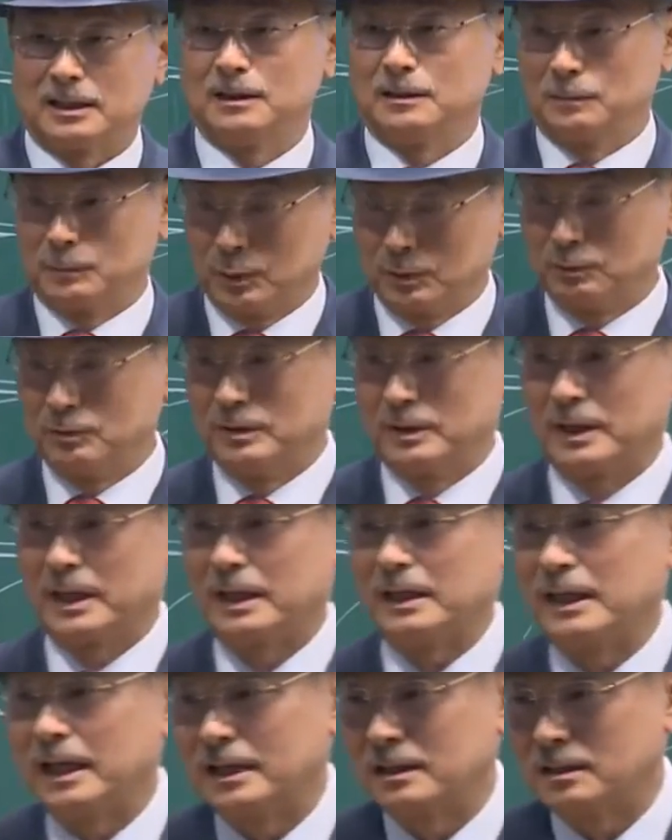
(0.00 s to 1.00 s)
It is in our
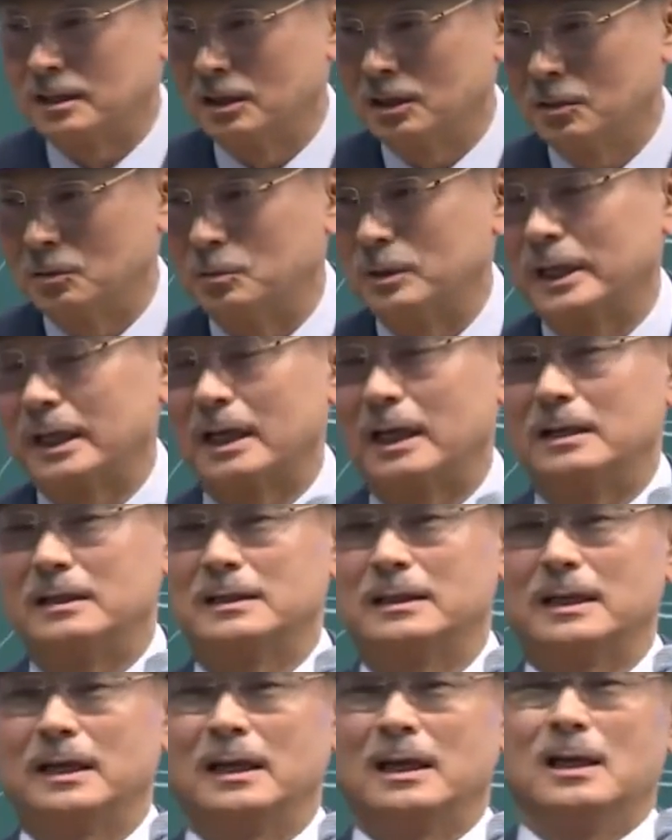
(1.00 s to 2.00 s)
hearts
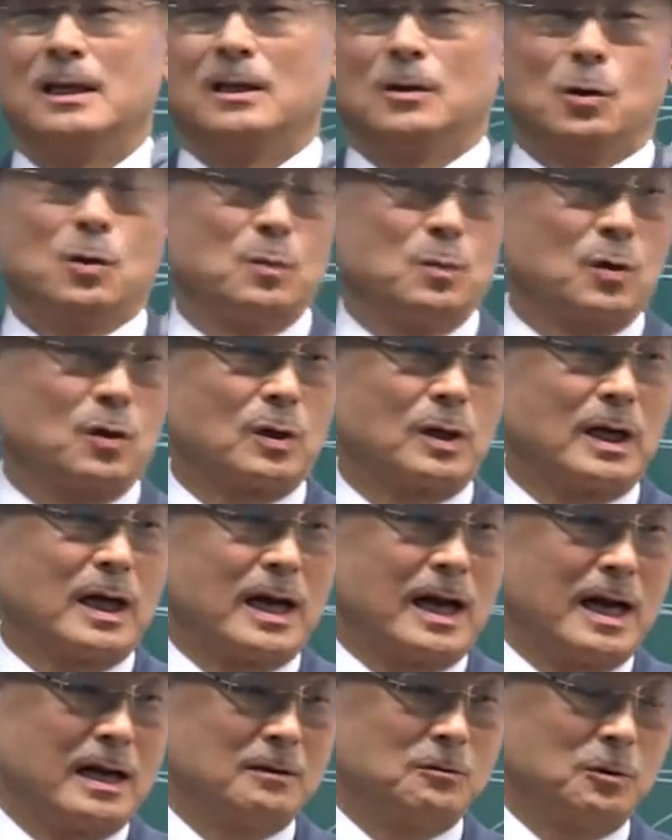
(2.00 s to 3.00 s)
to help them